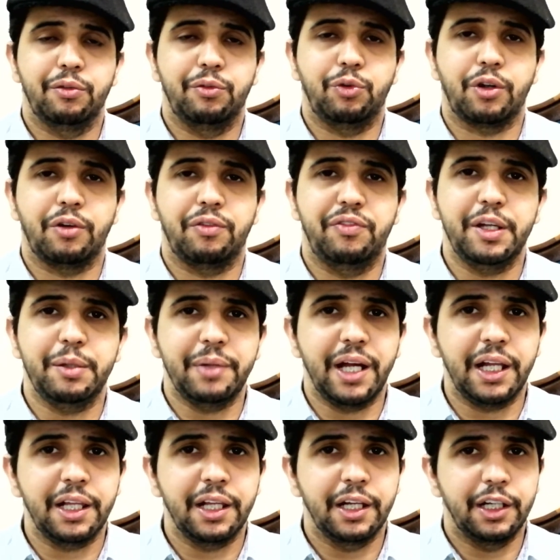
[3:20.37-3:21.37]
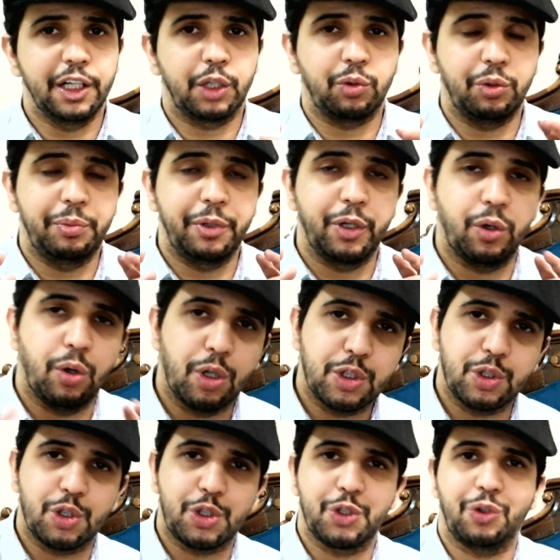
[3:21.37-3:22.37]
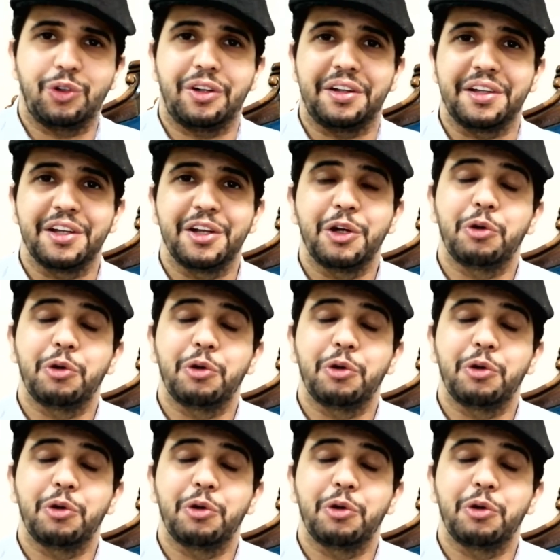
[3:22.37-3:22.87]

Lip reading: For a female, it will be also shukran.